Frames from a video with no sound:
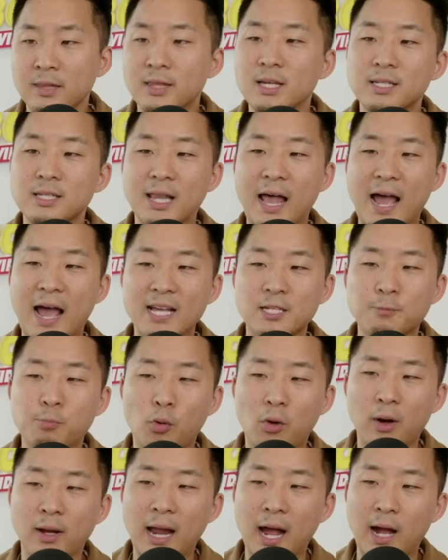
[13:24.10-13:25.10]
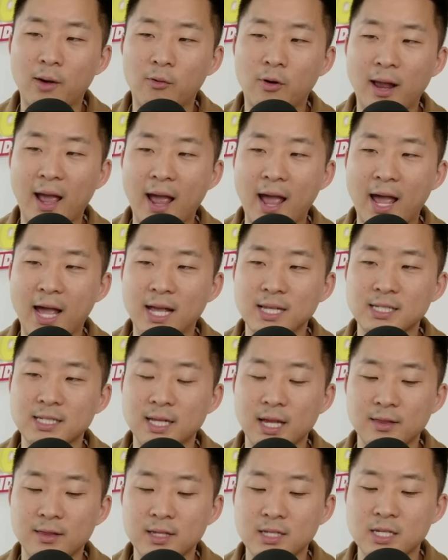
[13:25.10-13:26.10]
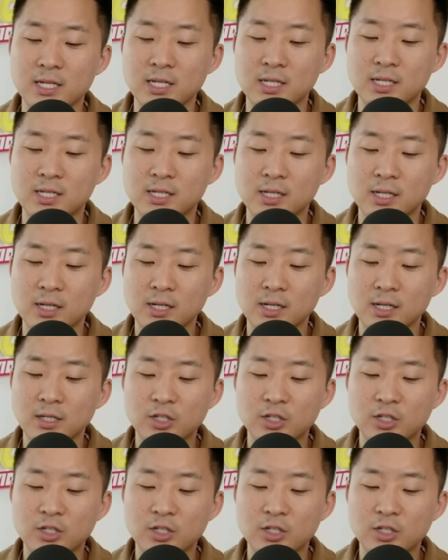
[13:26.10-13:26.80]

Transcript: This last point I want to ask and this is